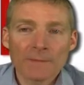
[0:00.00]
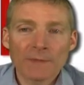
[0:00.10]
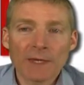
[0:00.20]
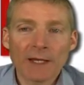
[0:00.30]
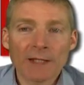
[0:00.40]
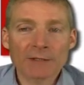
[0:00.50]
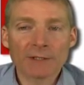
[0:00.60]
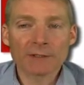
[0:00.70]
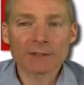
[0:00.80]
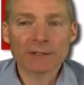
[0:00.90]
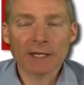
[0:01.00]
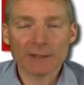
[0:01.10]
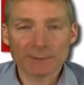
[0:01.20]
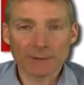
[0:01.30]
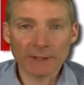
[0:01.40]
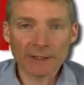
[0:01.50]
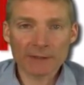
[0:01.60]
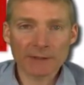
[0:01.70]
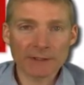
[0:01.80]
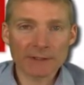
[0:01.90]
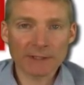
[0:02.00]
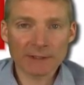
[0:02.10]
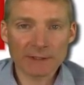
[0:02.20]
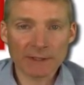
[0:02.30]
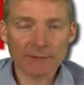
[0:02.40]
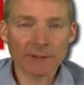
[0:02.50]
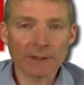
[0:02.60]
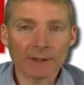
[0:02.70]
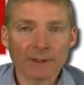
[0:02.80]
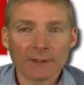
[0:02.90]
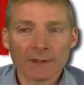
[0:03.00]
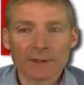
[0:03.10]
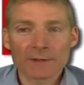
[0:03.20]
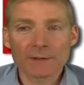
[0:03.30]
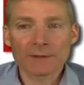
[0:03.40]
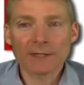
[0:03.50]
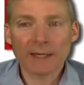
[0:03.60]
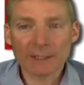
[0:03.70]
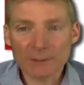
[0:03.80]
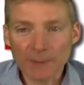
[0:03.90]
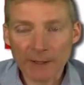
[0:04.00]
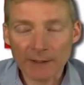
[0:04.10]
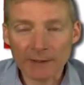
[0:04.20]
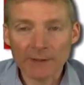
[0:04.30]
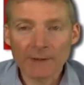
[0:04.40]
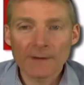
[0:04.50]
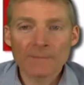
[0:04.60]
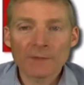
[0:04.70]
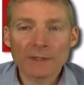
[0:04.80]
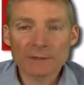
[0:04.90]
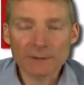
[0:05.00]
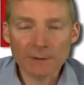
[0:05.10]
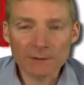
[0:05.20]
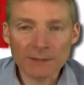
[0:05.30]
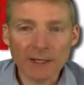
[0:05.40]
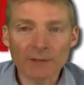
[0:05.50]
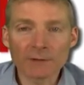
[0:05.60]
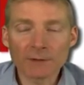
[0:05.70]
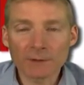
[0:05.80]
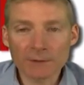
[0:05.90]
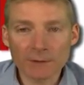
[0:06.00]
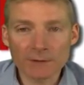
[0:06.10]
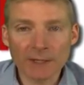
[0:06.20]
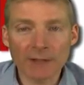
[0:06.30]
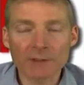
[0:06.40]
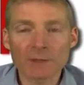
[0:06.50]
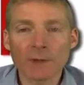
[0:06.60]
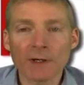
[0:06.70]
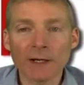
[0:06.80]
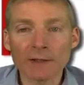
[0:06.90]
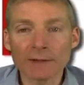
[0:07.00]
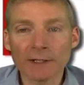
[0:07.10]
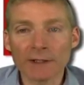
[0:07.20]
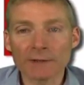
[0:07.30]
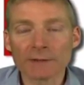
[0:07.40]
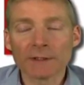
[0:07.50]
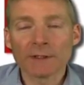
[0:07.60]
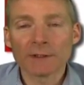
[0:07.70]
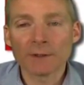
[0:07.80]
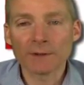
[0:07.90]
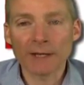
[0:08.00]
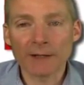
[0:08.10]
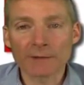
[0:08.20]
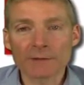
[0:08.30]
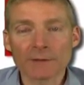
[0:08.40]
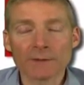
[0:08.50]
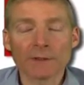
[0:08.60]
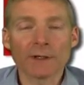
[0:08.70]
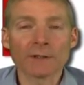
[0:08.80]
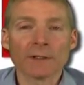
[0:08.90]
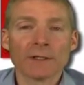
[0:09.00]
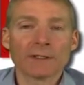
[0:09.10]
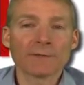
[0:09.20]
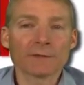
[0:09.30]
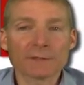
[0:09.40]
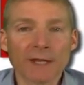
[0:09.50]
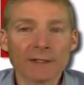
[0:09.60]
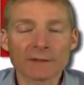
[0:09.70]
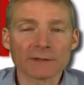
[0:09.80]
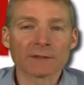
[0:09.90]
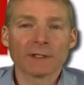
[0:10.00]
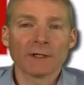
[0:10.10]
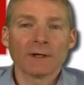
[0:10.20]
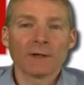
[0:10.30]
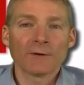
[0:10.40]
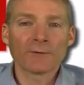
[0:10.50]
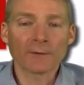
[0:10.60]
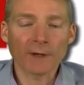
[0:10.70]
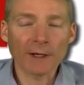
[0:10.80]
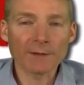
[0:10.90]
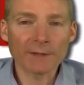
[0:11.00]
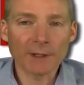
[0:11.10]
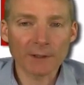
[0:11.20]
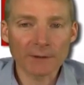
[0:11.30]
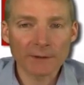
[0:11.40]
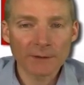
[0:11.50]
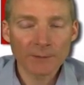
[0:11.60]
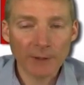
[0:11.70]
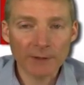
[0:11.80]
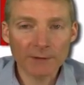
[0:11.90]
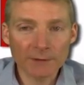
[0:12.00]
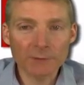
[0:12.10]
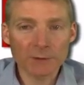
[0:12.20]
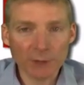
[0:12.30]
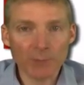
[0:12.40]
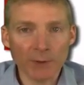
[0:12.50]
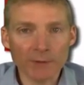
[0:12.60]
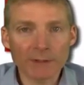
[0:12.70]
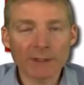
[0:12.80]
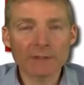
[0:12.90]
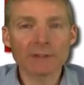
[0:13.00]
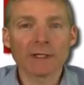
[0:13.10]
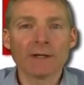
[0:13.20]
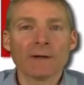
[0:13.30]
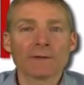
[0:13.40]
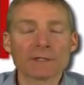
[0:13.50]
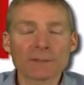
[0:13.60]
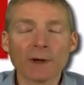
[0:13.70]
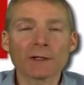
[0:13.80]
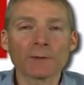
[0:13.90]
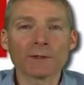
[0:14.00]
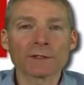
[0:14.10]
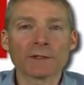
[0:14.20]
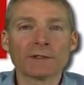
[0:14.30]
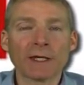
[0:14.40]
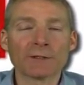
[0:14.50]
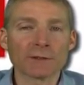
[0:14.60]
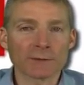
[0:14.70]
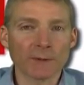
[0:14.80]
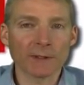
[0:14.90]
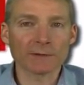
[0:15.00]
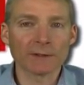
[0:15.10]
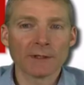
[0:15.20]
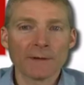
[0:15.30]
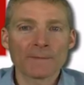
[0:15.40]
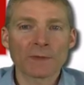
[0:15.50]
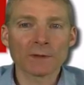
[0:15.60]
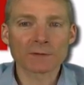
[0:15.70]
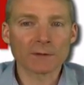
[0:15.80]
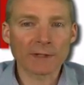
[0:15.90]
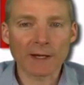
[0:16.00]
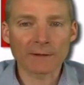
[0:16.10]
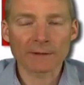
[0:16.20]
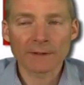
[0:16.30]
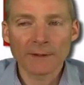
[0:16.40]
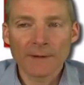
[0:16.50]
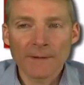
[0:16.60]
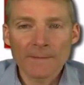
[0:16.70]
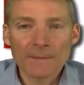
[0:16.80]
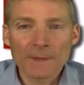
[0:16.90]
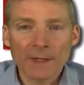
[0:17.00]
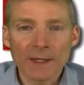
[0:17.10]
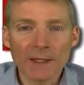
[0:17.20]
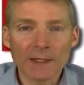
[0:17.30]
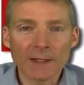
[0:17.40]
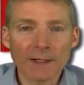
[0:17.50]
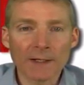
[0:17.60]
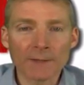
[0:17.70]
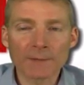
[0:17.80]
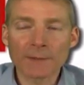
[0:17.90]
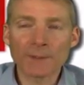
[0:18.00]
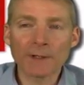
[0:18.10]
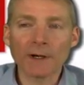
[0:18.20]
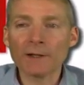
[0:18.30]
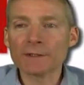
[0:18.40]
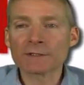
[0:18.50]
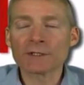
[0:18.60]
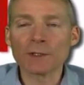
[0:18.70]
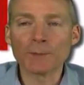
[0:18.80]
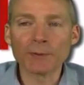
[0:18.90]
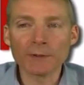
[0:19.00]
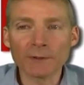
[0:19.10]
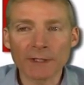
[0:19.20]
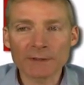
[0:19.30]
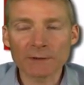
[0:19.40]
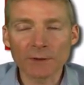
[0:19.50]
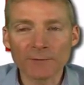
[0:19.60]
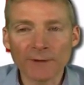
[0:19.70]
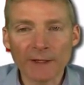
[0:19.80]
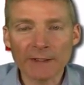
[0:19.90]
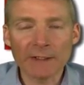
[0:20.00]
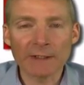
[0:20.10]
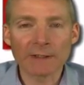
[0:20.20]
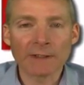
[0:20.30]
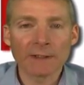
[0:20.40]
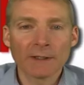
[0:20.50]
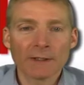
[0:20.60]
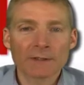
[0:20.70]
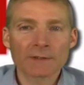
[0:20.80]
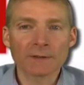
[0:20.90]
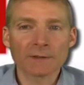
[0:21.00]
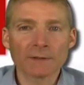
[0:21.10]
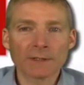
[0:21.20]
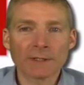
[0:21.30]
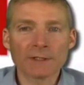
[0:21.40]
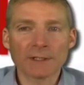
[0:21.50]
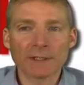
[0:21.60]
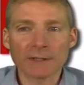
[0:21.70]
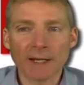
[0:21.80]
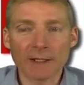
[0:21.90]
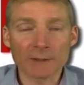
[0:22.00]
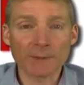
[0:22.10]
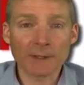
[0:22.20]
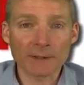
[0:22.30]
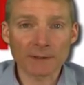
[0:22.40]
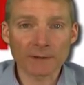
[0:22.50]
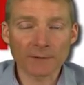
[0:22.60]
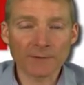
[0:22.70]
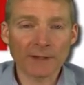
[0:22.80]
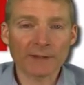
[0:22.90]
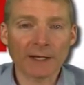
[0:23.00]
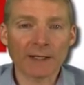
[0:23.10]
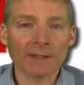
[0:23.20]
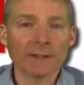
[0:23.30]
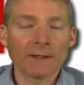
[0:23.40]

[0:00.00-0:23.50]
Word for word: That actually is a test for insulin sensitivity. So that gets better. Insulin goes down, glucose goes down, small LDLs go down. So there are different sizes for LDL particles, which are proteins. The smaller ones are the dangerous ones. Those go down. And compare all this to the blue. That's low-fat eating. So the ketogenic diet is better than a low-fat diet.